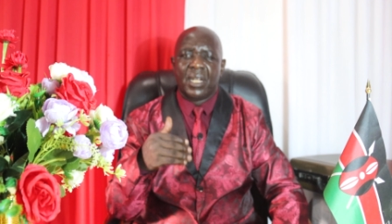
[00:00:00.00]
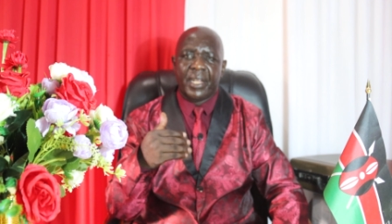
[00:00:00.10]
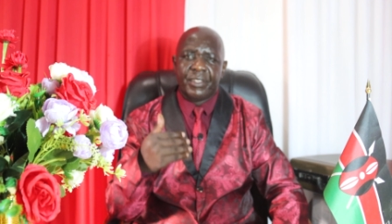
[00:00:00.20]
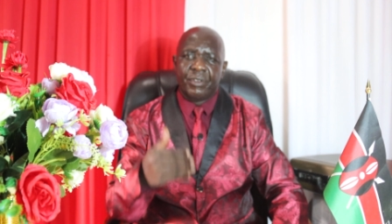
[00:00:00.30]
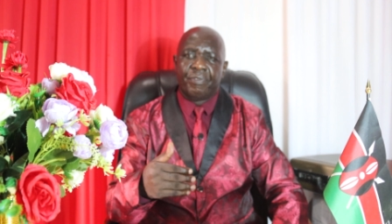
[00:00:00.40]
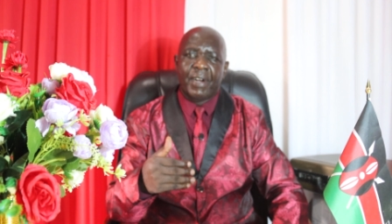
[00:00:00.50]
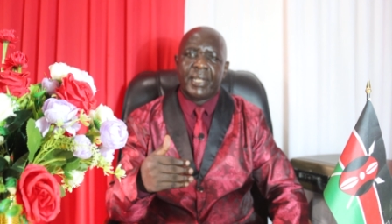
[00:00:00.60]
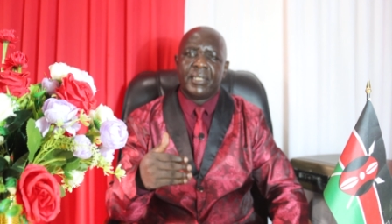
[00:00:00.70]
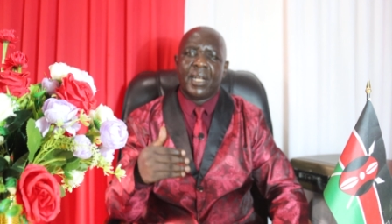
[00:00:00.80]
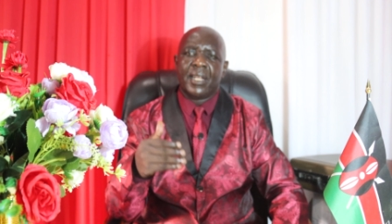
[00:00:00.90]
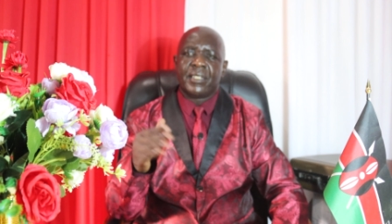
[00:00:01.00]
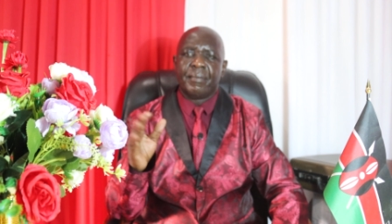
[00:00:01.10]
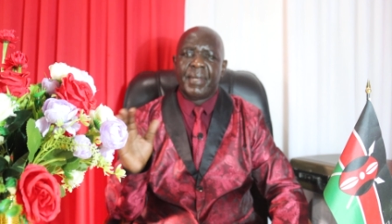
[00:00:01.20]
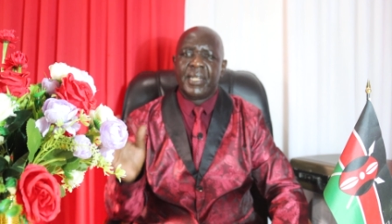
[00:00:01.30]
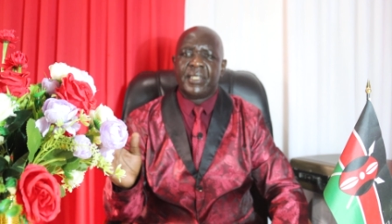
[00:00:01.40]
You find
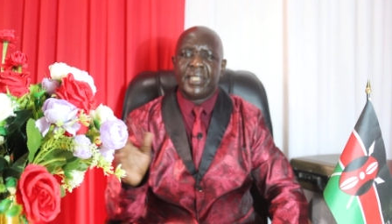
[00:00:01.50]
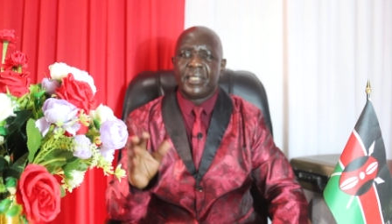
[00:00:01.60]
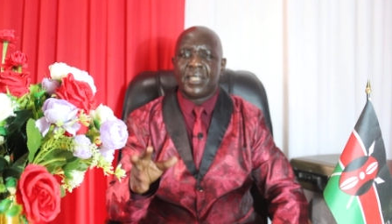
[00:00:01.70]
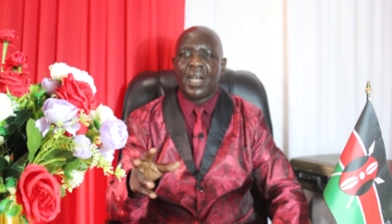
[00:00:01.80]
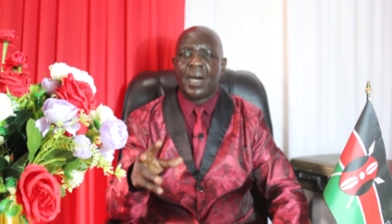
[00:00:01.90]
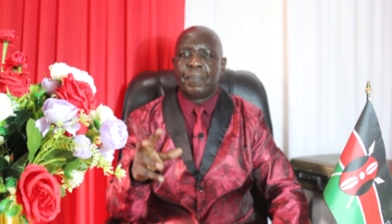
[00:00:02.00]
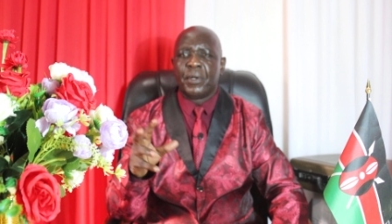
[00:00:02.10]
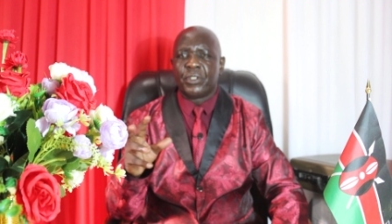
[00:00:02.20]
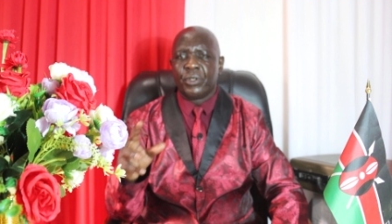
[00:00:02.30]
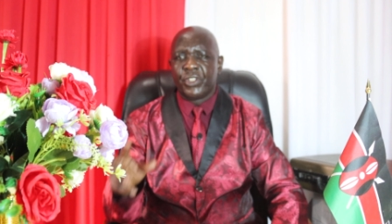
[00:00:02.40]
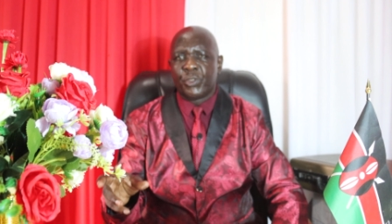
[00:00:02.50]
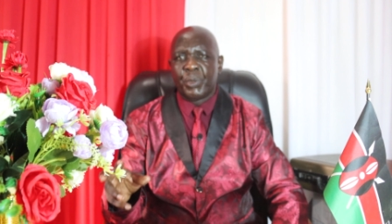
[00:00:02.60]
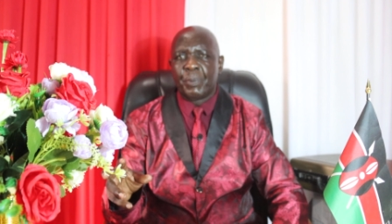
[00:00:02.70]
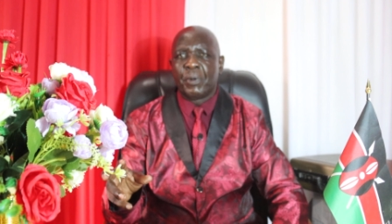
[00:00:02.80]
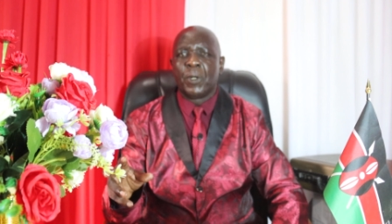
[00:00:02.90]
that many things have happened to these
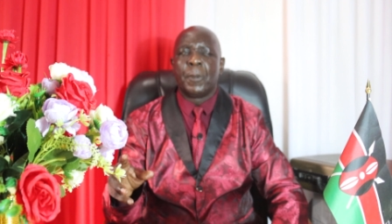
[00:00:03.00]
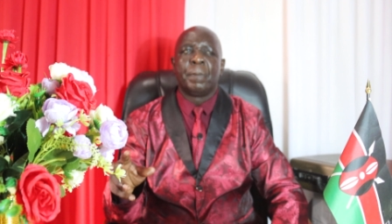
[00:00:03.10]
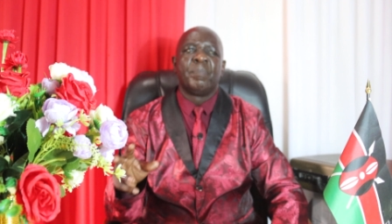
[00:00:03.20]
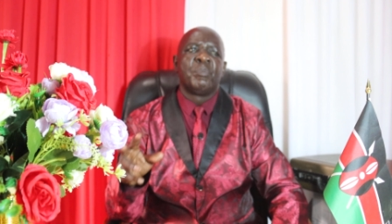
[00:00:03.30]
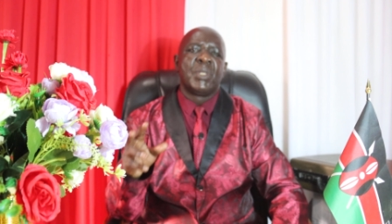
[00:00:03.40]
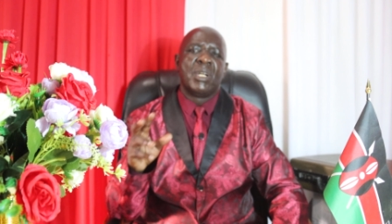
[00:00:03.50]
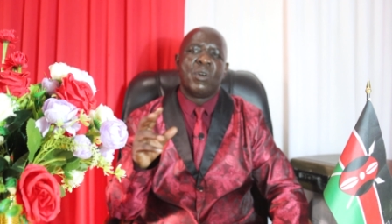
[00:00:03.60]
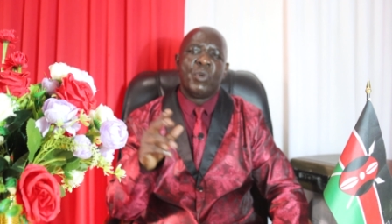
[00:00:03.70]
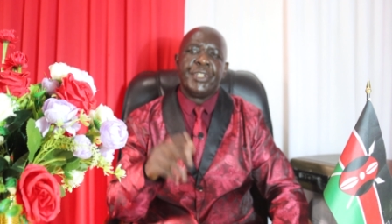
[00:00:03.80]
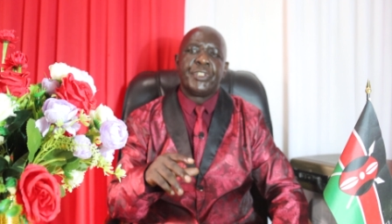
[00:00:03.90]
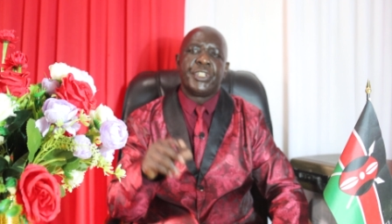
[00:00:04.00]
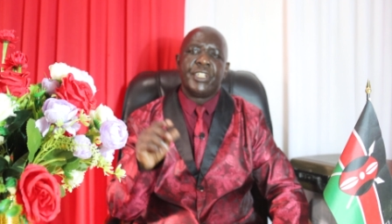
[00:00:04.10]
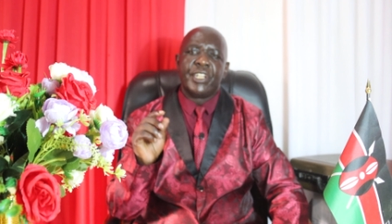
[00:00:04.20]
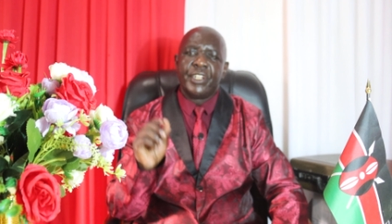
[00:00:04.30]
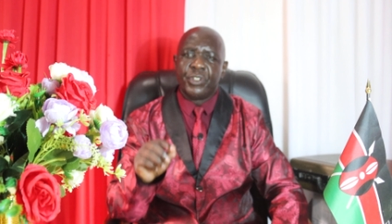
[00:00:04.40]
people
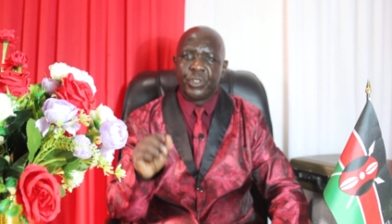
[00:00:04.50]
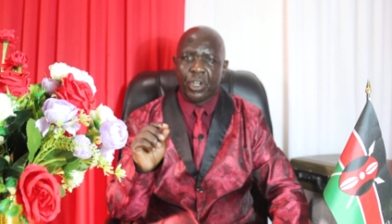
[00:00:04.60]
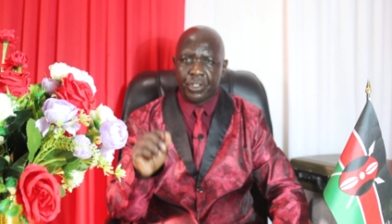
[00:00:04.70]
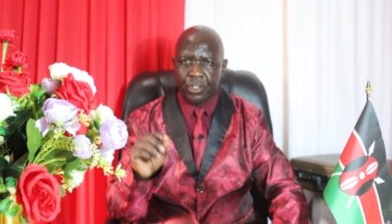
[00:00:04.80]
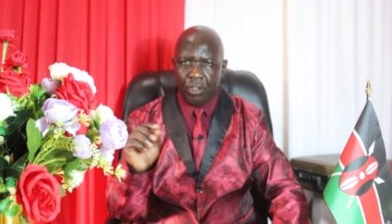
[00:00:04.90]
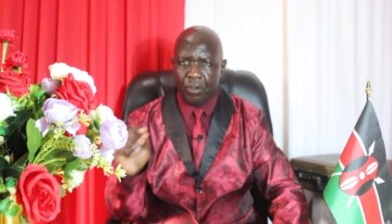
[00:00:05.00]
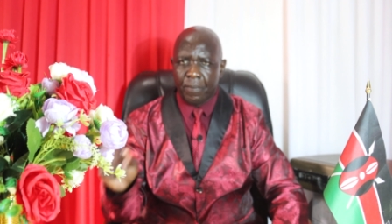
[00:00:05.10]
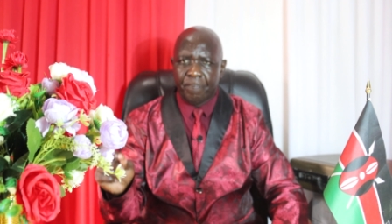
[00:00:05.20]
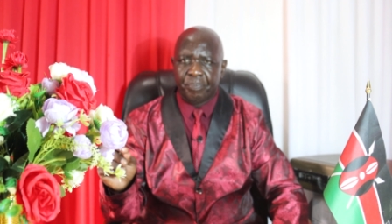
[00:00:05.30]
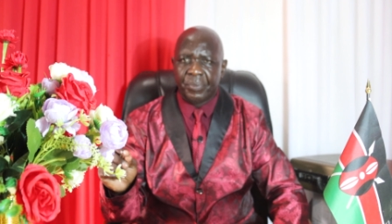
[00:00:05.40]
which they do not know.